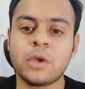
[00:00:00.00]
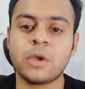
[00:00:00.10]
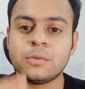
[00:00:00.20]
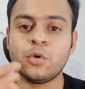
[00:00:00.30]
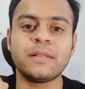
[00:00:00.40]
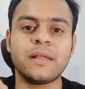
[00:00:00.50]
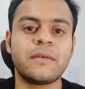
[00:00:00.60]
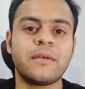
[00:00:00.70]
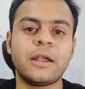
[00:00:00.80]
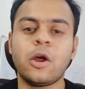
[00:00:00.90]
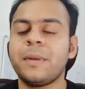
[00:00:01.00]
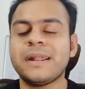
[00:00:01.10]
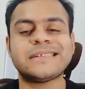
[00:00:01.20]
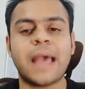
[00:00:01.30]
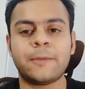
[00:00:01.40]
So I'm doing that right now, but
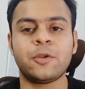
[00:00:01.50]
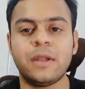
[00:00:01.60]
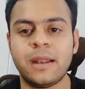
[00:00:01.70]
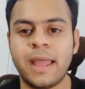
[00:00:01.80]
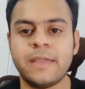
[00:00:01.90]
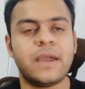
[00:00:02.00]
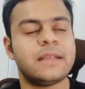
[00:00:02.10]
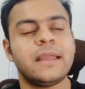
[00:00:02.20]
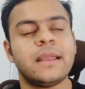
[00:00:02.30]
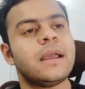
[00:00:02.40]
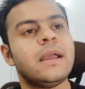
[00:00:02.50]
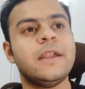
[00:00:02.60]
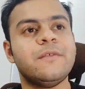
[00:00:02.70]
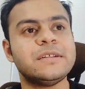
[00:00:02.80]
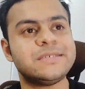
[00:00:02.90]
it's absolutely live. I think
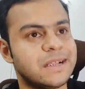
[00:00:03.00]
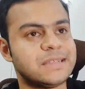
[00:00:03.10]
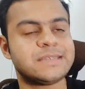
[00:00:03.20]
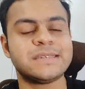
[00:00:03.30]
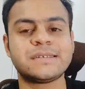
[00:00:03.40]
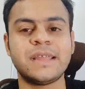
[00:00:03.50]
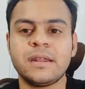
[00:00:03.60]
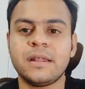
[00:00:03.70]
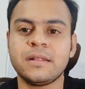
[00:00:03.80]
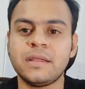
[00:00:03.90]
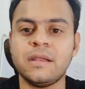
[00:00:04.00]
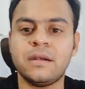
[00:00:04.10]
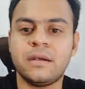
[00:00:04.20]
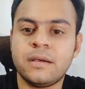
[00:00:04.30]
it will still sustain another year.